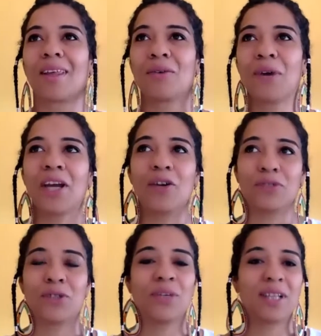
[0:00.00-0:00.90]
way of
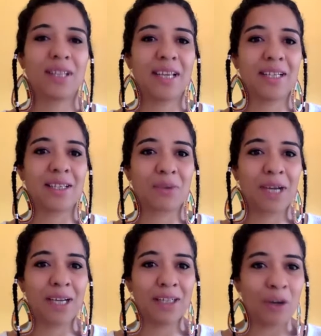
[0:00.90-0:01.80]
doing things
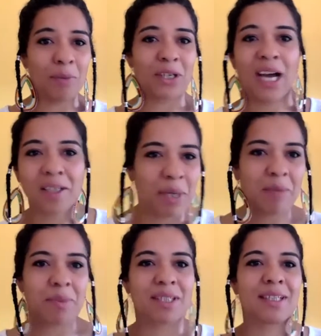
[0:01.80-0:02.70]
where I normally had a
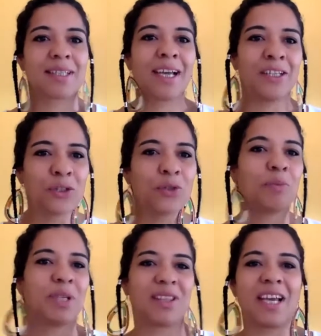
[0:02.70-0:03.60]
babysitter and
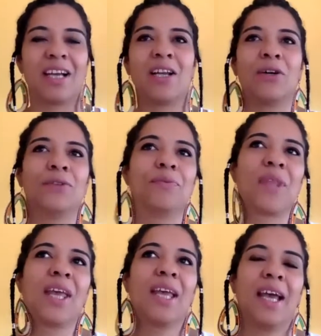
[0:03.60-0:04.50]
you'll be there alone,
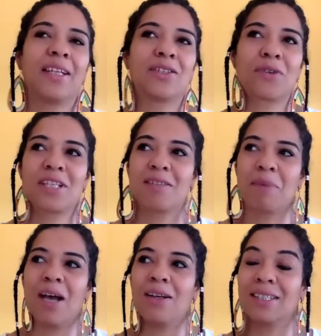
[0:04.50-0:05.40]
and it stressed
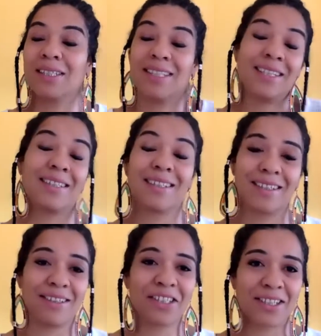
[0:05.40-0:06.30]
me out. And then
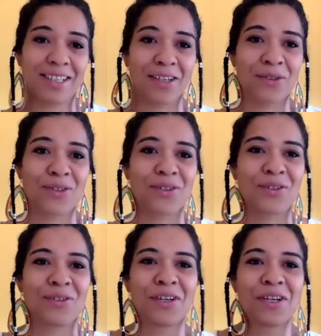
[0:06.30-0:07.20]
I just get used
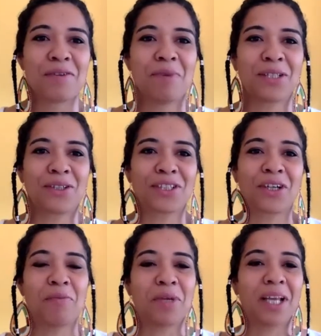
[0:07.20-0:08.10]
to my daughter
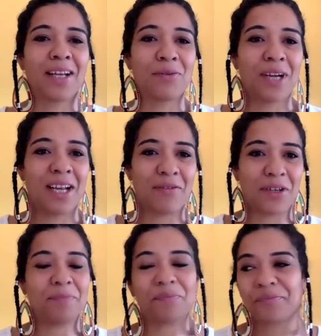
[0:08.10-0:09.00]
coming in whenever.